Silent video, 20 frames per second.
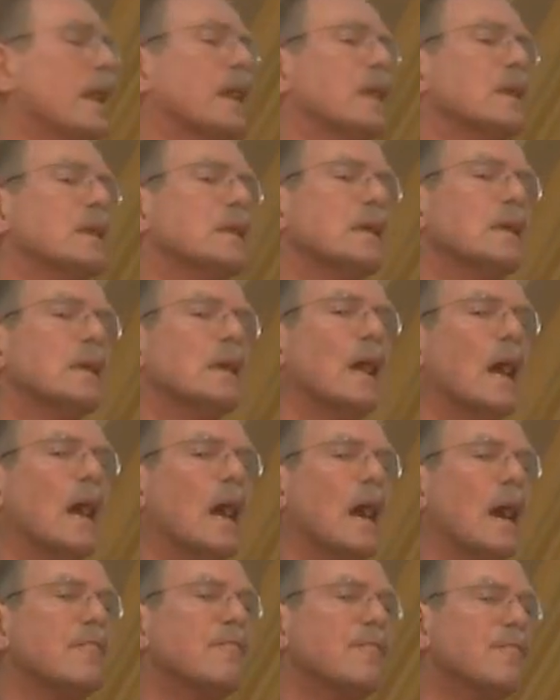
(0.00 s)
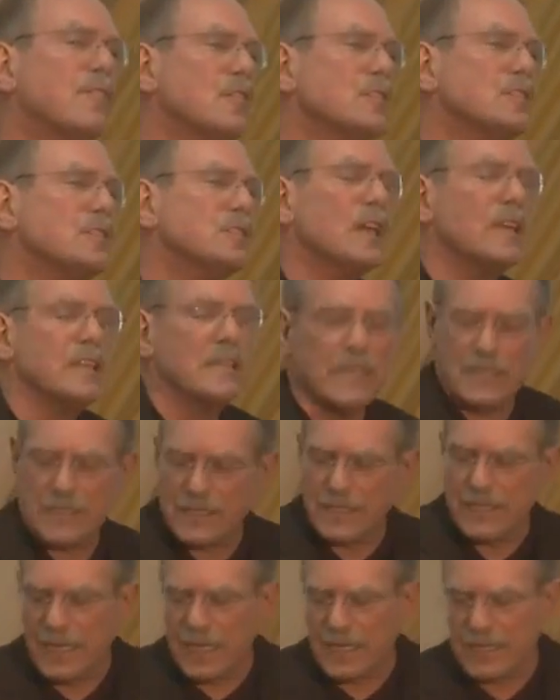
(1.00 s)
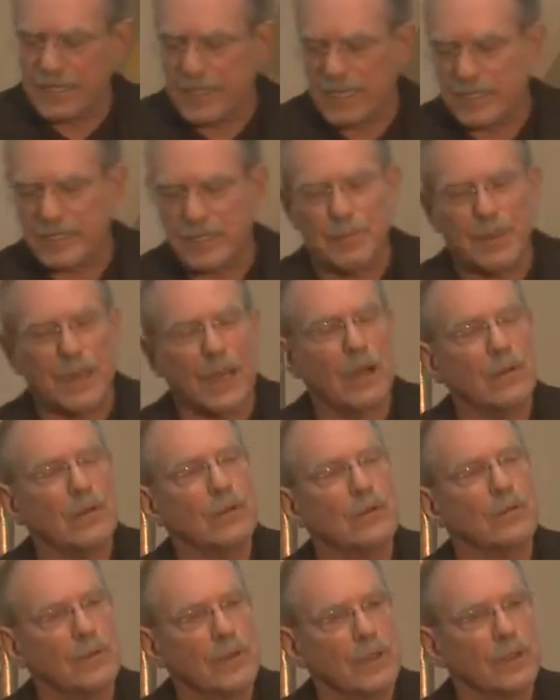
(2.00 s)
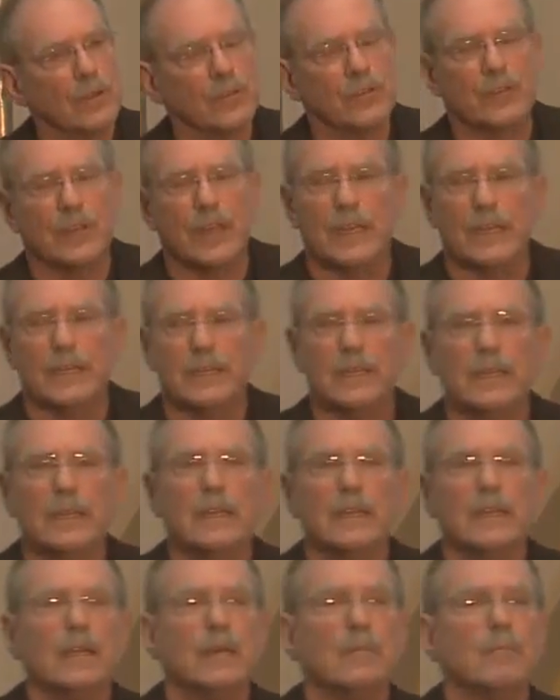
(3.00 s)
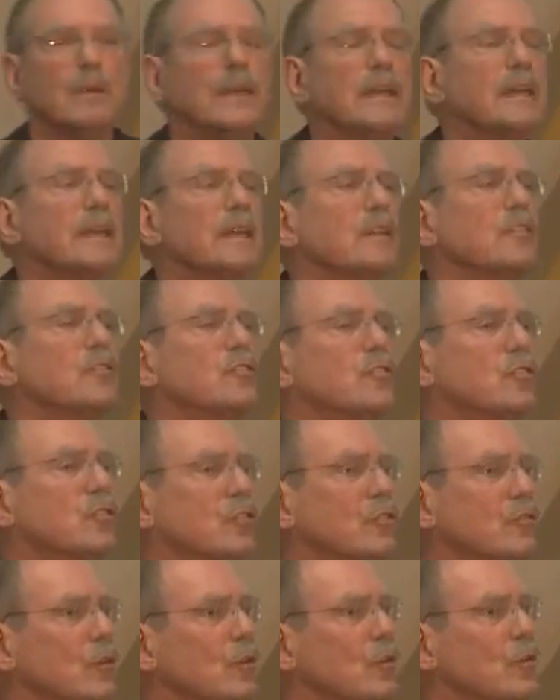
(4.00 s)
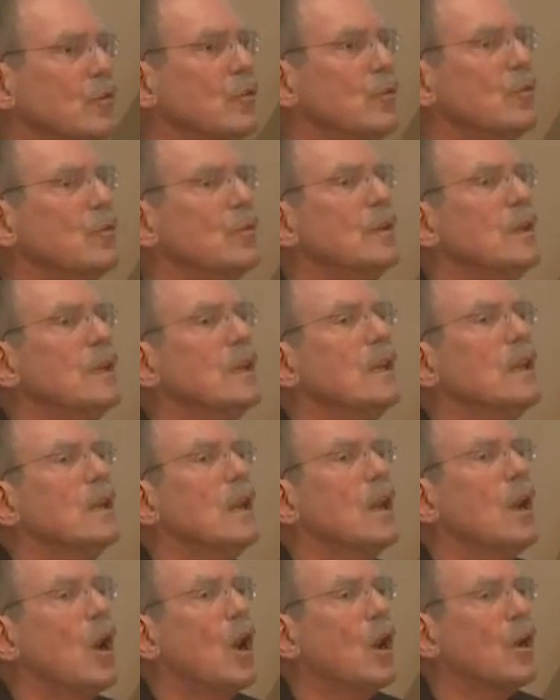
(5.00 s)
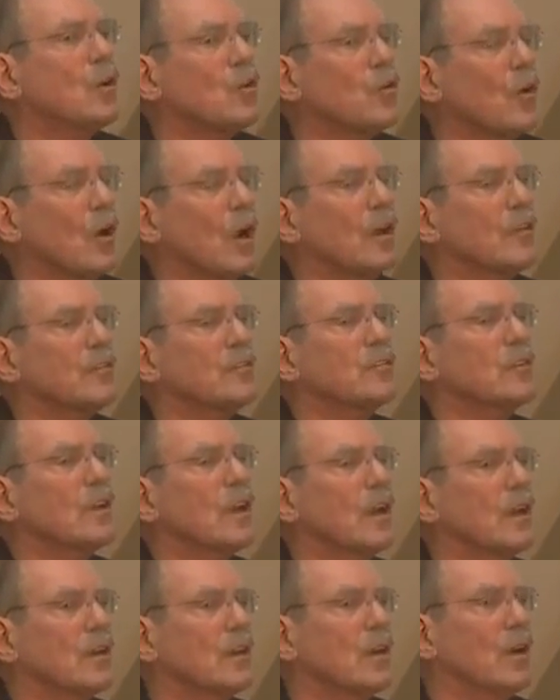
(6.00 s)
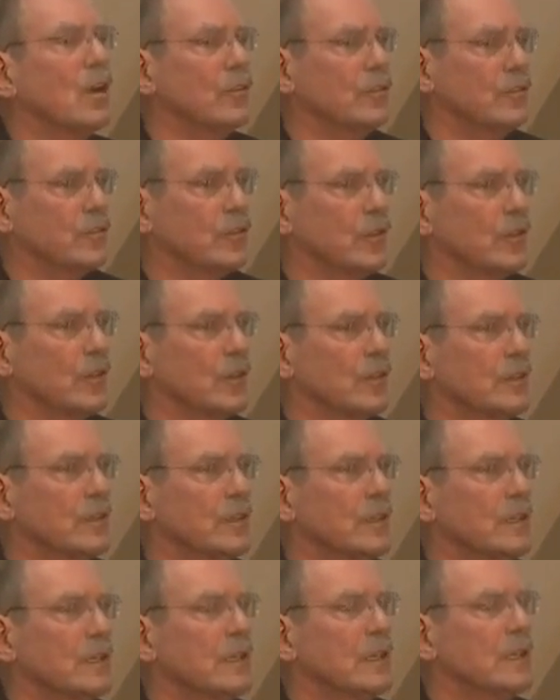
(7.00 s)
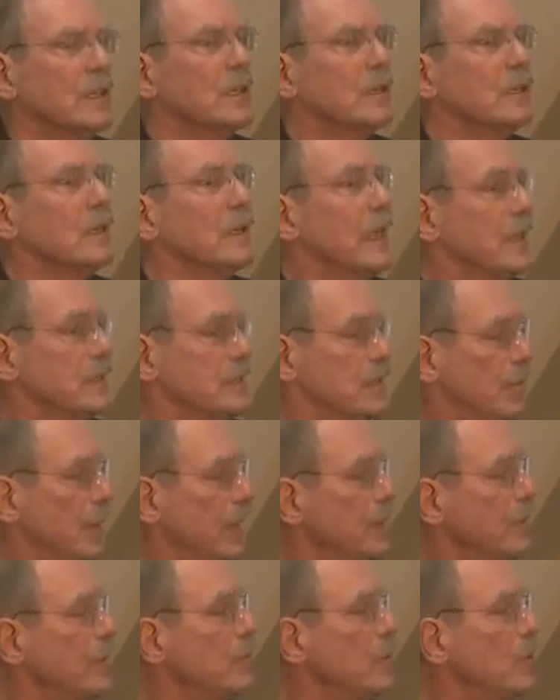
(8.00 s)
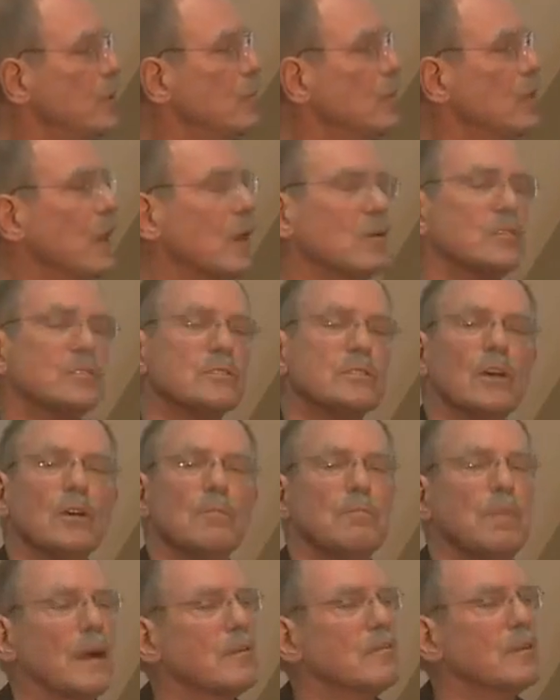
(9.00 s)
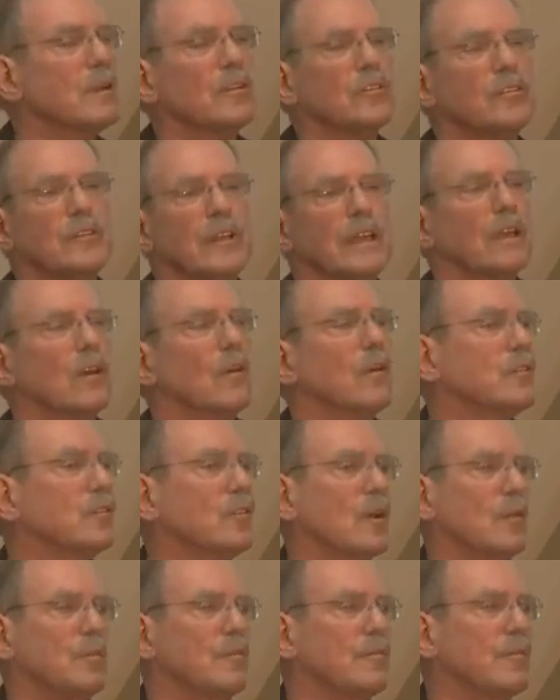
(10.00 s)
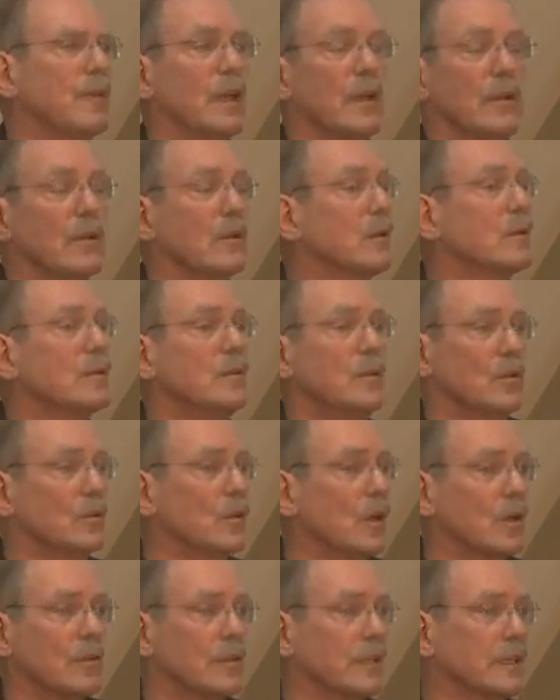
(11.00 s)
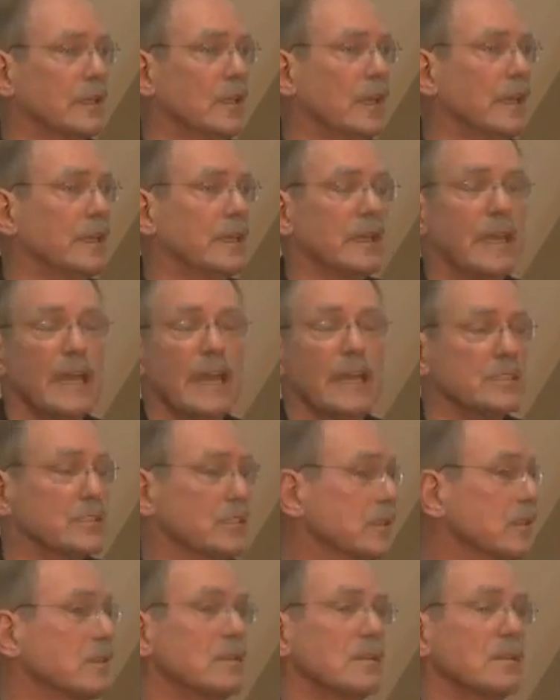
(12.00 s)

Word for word: and I first said this in the United States about real estate, but it is true across our culture. As a baby boomer, I was told buy real estate, always go up in value. No longer the case.